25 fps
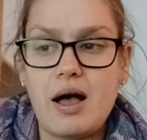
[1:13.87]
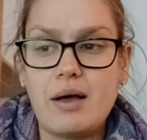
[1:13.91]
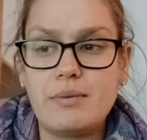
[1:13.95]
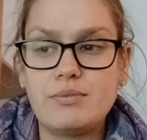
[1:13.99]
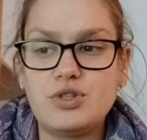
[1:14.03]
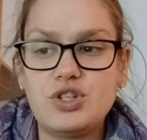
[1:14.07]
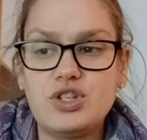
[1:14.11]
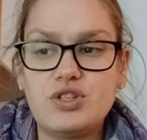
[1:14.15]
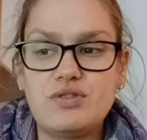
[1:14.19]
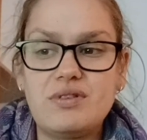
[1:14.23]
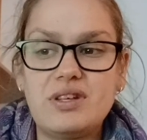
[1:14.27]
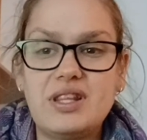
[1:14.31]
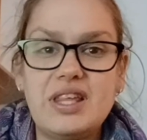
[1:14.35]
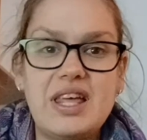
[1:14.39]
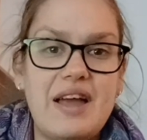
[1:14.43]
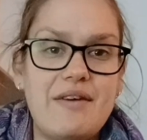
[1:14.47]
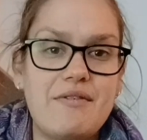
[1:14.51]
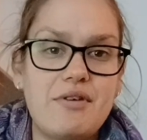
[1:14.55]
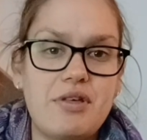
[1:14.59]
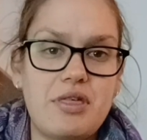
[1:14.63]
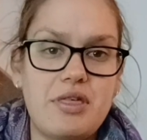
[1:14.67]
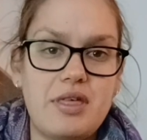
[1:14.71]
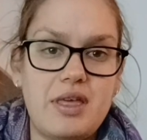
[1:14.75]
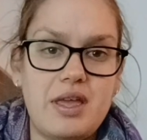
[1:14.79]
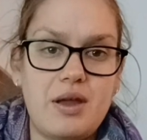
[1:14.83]
just really have
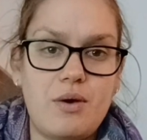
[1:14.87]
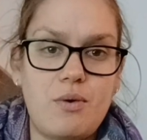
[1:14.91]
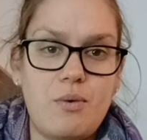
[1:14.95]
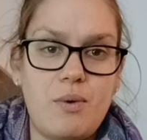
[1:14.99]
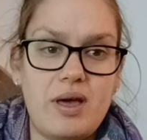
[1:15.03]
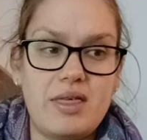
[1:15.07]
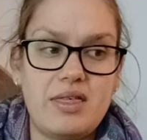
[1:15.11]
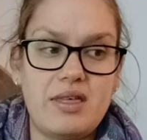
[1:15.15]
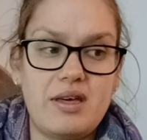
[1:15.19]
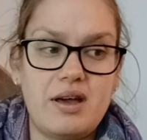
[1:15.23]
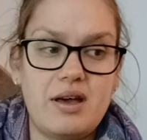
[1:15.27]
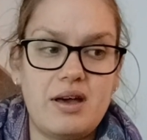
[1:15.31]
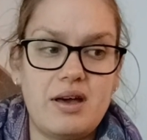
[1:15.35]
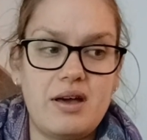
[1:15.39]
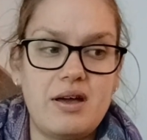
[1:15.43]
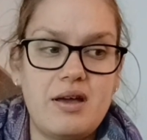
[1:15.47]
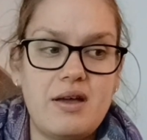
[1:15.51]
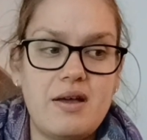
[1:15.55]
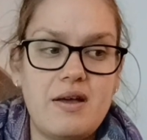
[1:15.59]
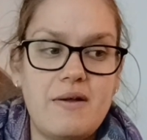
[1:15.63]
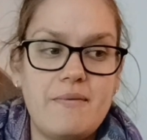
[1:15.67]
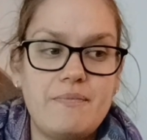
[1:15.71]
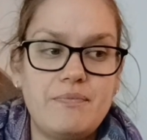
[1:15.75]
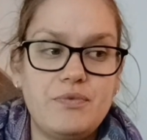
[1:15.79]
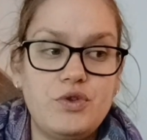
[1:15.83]
a think whether
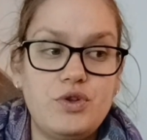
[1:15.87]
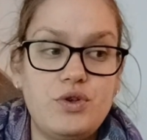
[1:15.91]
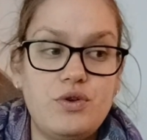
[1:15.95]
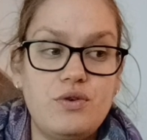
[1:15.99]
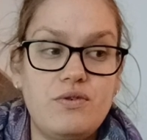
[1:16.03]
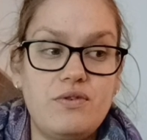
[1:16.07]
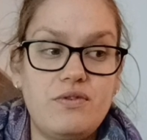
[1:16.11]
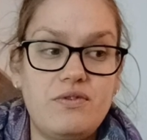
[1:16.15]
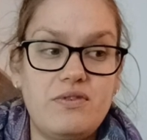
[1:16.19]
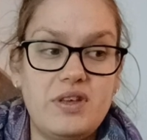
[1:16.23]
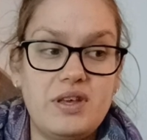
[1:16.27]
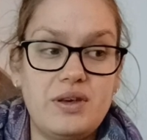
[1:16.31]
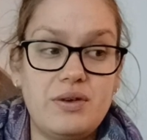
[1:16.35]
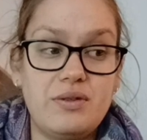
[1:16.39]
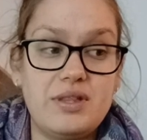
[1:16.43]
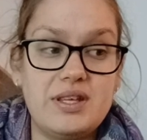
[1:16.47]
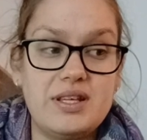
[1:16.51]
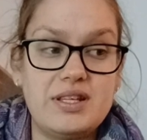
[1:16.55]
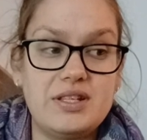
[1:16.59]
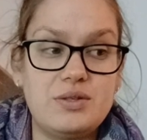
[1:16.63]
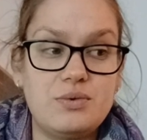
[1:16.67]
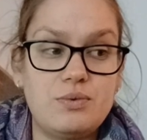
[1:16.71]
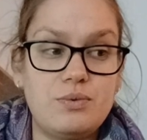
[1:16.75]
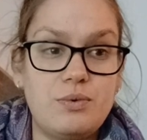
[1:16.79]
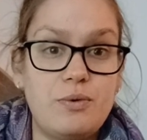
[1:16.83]
you feel
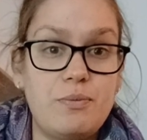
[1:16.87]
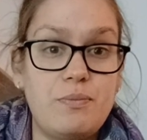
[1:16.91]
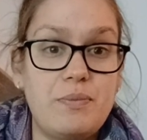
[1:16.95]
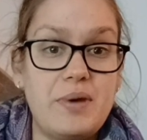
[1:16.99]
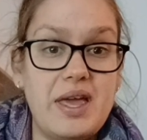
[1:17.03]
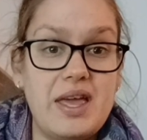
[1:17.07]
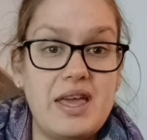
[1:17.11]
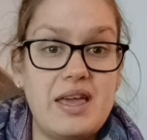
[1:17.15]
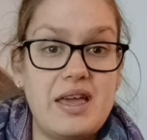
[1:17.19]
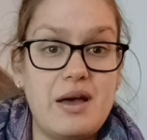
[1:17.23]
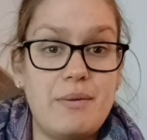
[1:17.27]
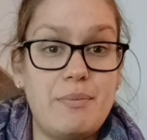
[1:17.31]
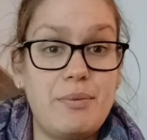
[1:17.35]
this will be a